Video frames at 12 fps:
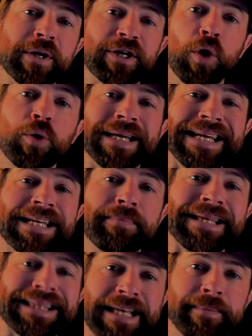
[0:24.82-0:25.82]
we don't need to
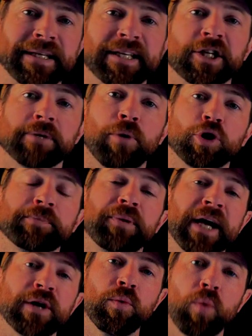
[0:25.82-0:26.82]
be limited to
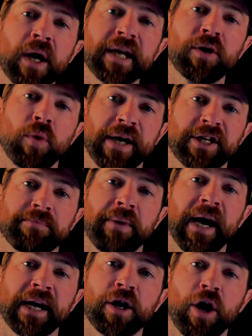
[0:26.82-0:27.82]
multiplying one equation
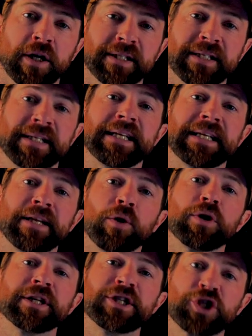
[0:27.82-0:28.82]
by a constant in
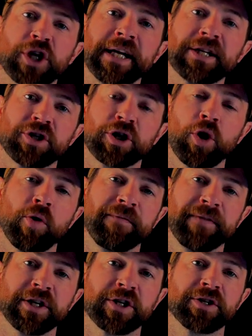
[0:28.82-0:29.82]
order to change the
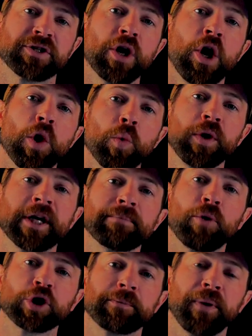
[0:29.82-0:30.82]
coefficients. We can
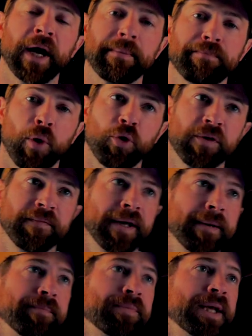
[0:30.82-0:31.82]
multiply both of
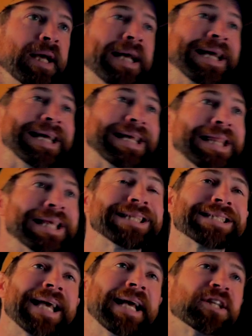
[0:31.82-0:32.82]
them. In
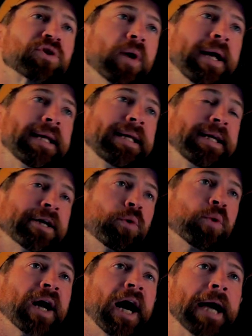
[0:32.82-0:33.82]
this case right here,
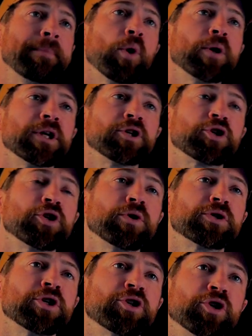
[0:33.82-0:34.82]
what I'm going to
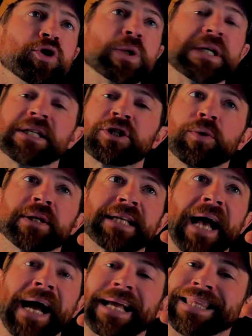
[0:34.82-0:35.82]
choose to do is to
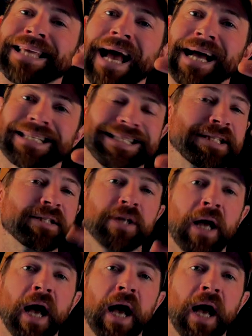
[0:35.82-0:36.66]
attack the x's.